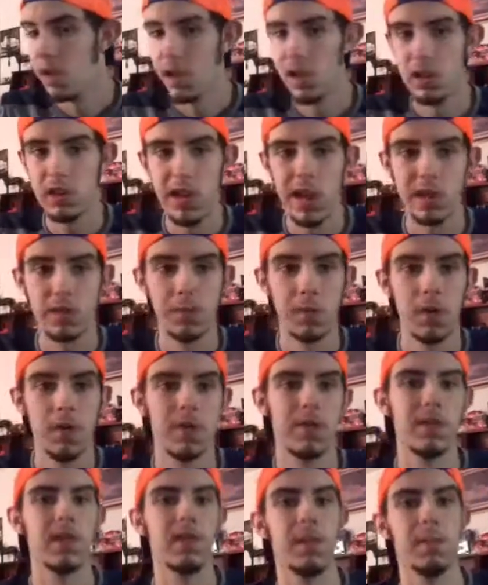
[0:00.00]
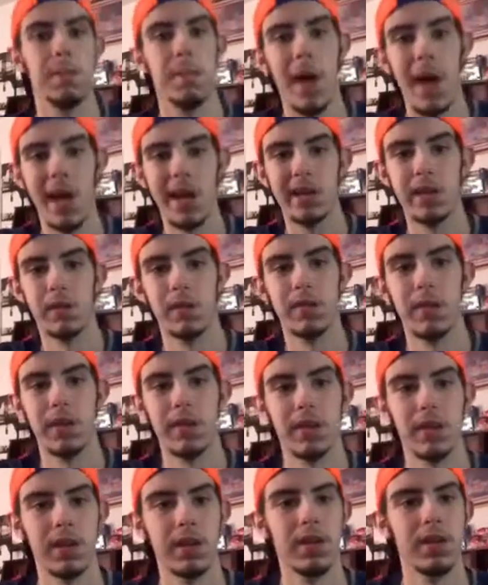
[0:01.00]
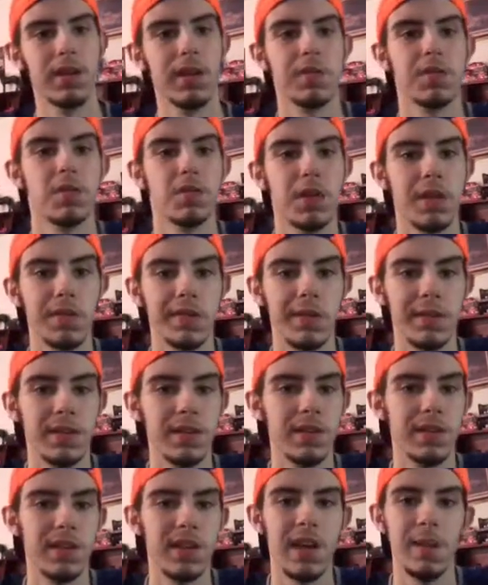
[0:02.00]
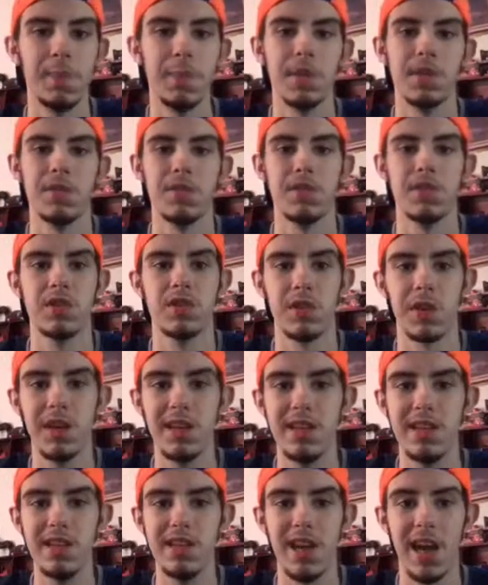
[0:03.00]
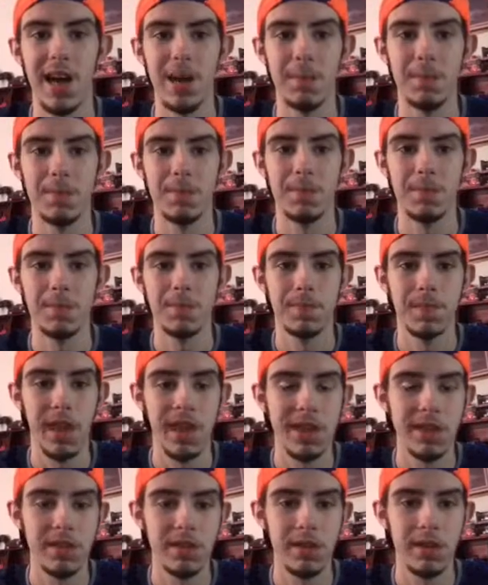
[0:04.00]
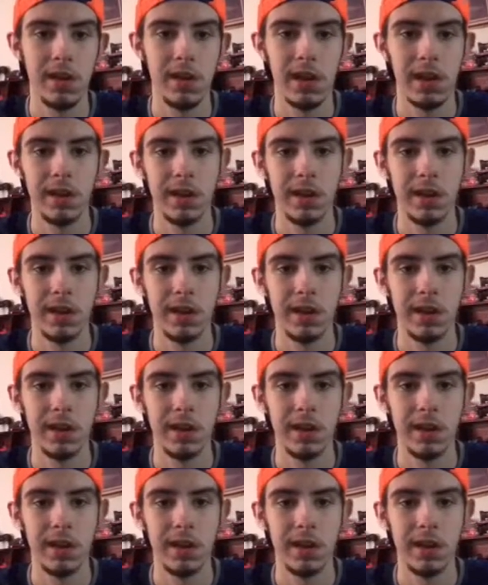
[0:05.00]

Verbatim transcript: This has more of a tobacco flavor than it does have a straight flavor. It doesn't have much of a straight top taste to it.